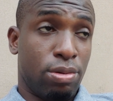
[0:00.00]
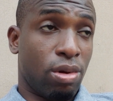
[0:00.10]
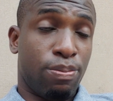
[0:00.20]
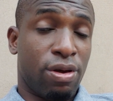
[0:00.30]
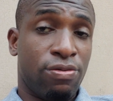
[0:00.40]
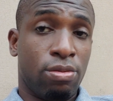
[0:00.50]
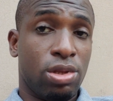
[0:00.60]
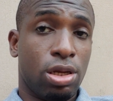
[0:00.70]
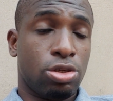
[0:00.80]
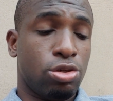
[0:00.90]
Apart from
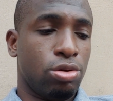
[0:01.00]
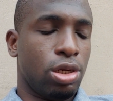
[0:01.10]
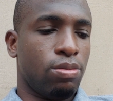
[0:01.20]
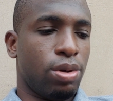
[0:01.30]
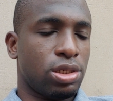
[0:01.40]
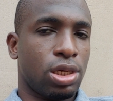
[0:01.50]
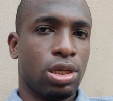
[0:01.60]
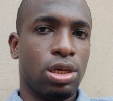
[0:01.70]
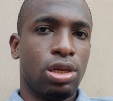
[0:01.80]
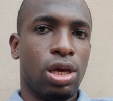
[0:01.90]
their tuning,
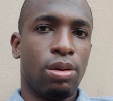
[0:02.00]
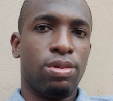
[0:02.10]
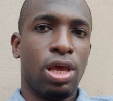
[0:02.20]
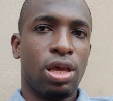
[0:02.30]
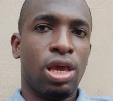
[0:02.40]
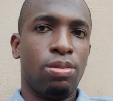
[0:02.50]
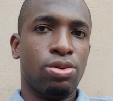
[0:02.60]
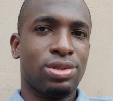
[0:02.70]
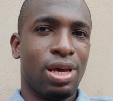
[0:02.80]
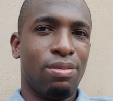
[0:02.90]
basically their
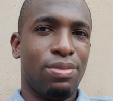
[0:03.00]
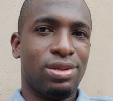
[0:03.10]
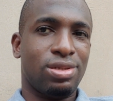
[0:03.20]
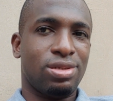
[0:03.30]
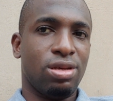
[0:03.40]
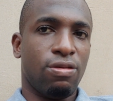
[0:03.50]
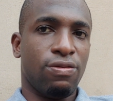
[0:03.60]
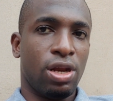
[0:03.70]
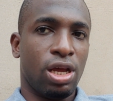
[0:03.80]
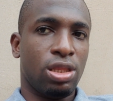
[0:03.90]
cables are a bit stiff,
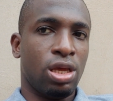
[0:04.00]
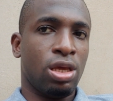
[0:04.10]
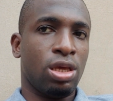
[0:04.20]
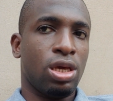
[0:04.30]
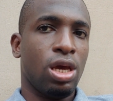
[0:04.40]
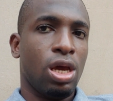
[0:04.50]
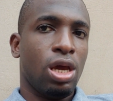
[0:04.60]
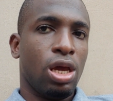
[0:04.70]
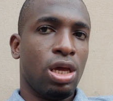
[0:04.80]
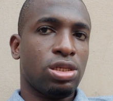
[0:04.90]
and I think
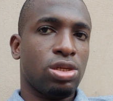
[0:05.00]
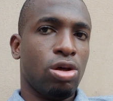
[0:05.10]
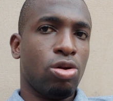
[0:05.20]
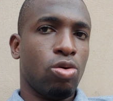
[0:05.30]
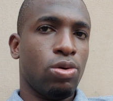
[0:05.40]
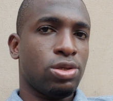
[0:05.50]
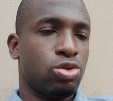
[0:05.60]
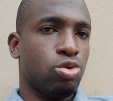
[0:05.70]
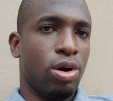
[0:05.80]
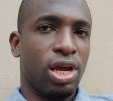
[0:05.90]
it's not always
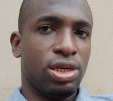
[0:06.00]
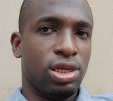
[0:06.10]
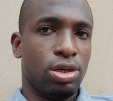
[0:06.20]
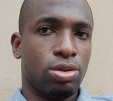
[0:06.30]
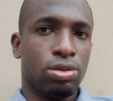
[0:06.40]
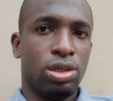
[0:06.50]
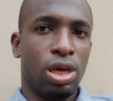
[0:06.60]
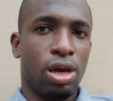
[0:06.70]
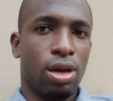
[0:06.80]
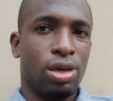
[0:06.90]
too ideal.
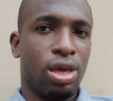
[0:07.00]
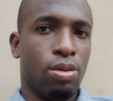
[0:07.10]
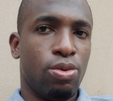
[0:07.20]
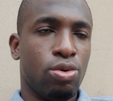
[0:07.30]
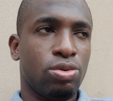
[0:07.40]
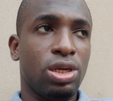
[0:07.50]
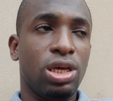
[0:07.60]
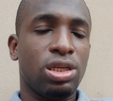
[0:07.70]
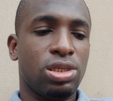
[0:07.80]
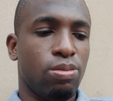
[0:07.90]
Their cable
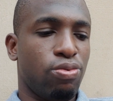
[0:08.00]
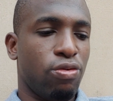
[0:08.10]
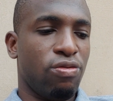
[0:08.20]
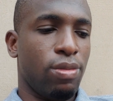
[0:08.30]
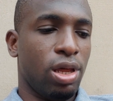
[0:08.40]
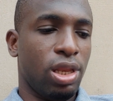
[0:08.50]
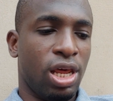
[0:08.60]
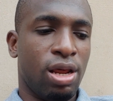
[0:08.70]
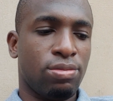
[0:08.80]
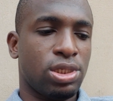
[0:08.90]
needs improvement,
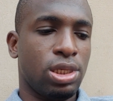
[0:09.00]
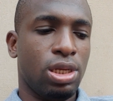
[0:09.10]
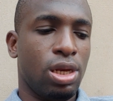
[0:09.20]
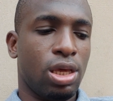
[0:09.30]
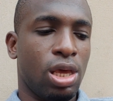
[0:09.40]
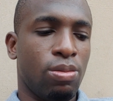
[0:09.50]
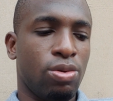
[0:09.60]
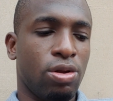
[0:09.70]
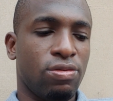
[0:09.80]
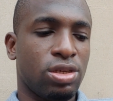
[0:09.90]
and I'm seeing the
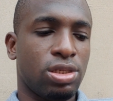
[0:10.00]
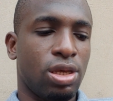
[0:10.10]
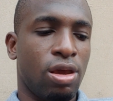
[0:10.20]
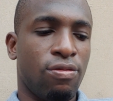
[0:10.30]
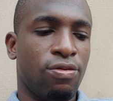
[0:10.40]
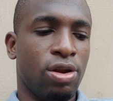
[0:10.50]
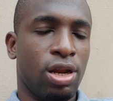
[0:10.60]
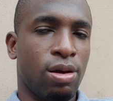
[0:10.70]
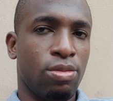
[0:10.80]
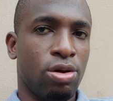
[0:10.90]
cable of this earphone
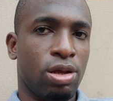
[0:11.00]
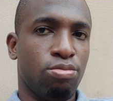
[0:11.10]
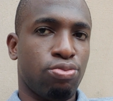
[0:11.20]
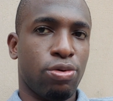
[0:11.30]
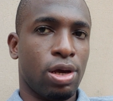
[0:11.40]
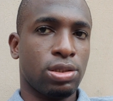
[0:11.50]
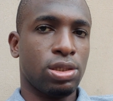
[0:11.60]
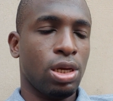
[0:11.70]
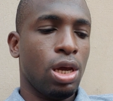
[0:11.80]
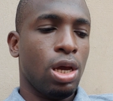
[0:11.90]
and I'm not
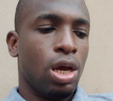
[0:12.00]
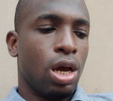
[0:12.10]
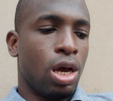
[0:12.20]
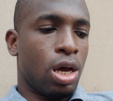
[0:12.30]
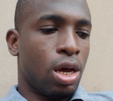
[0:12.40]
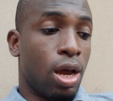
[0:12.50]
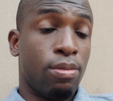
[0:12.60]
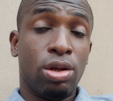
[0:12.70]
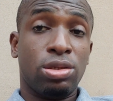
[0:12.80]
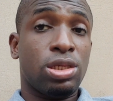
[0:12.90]
impressed.
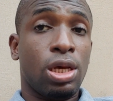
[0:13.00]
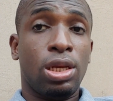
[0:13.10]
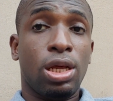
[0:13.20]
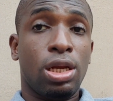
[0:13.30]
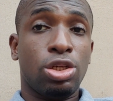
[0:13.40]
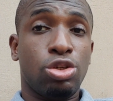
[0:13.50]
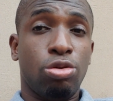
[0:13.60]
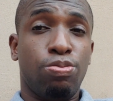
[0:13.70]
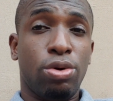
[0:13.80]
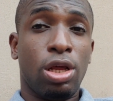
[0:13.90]
I'm not saying that they
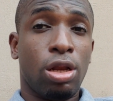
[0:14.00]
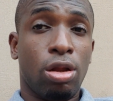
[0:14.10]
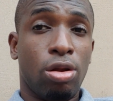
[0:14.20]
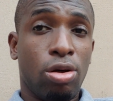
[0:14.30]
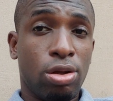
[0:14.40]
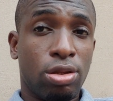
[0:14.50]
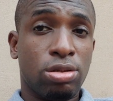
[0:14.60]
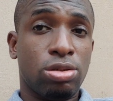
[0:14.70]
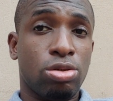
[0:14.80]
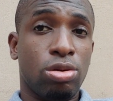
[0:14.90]
should put a lot
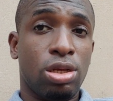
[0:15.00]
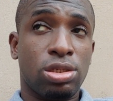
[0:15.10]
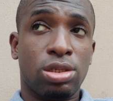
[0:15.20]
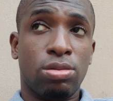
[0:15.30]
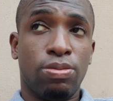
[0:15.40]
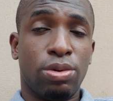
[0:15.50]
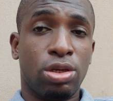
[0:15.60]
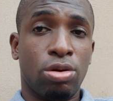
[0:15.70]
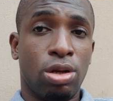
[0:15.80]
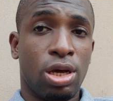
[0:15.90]
to this
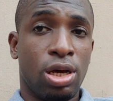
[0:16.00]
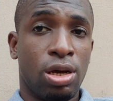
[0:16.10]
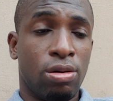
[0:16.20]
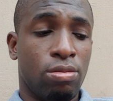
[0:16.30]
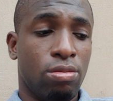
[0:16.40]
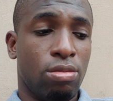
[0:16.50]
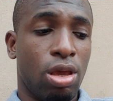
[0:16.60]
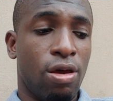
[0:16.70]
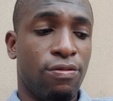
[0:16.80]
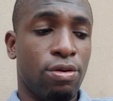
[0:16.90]
particular
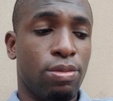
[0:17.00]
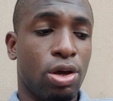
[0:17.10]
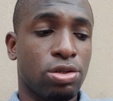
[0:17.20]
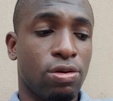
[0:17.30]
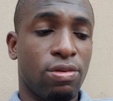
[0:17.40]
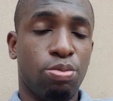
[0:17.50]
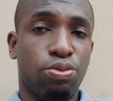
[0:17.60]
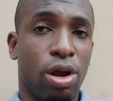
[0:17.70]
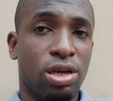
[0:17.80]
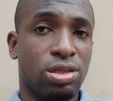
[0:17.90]
earphone because of the
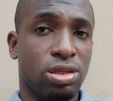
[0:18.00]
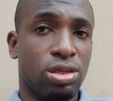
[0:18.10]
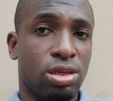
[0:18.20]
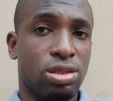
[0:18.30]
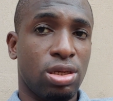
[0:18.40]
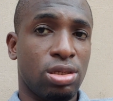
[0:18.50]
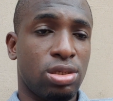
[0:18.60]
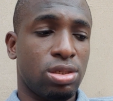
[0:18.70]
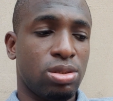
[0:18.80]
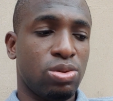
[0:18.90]
price. It's
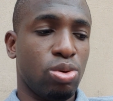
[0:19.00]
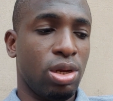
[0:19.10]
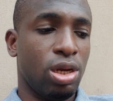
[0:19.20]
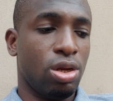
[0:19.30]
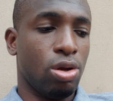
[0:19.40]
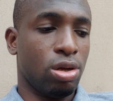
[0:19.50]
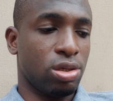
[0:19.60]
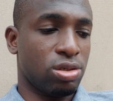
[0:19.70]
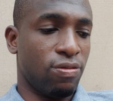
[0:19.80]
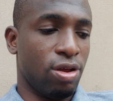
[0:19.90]

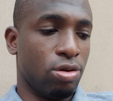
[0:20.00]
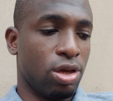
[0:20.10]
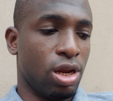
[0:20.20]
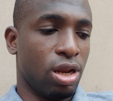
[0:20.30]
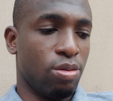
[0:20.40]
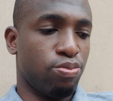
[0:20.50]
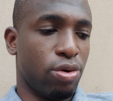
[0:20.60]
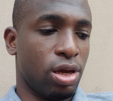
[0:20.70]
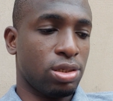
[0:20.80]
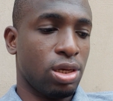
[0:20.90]
$20. If you're looking at the
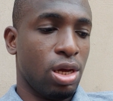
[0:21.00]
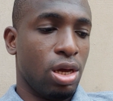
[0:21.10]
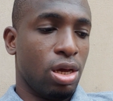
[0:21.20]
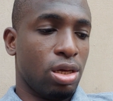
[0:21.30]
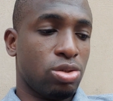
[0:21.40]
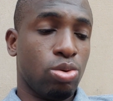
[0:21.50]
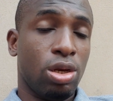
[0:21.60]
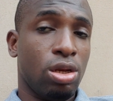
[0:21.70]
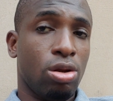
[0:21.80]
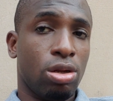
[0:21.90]
price, it's
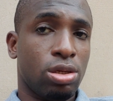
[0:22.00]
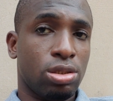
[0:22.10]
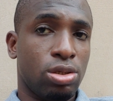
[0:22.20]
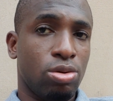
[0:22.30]
$20.